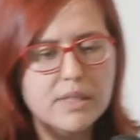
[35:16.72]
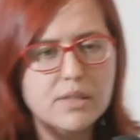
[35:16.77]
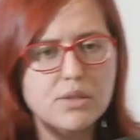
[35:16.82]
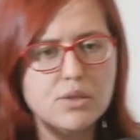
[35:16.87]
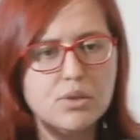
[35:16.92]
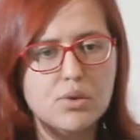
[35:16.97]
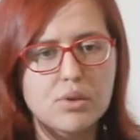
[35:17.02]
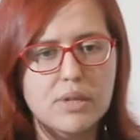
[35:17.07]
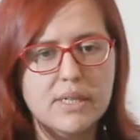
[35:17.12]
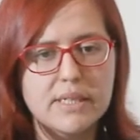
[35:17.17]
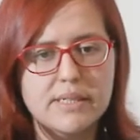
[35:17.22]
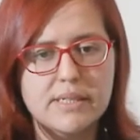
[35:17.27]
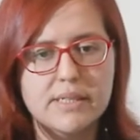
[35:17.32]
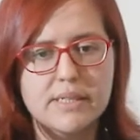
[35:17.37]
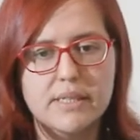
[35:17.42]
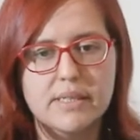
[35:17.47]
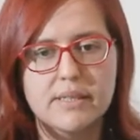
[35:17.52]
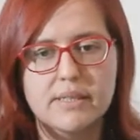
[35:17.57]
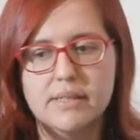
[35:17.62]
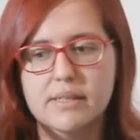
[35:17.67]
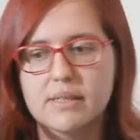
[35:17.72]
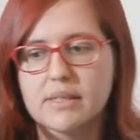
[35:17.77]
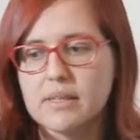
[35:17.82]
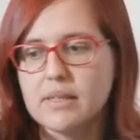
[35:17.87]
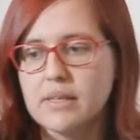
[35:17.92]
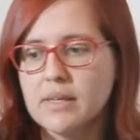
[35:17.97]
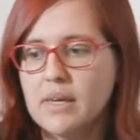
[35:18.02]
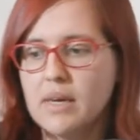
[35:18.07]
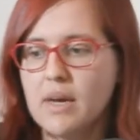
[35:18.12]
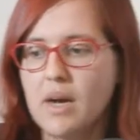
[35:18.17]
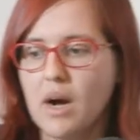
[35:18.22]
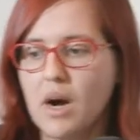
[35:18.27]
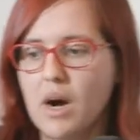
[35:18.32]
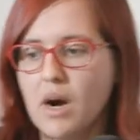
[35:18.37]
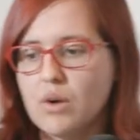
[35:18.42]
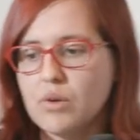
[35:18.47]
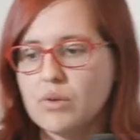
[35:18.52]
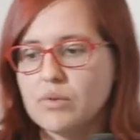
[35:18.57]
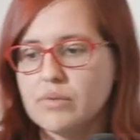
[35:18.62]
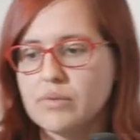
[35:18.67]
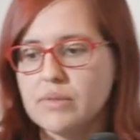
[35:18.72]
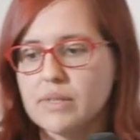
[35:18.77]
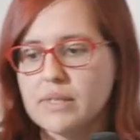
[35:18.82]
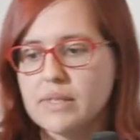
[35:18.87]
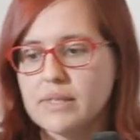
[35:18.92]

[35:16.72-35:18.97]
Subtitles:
So let's see how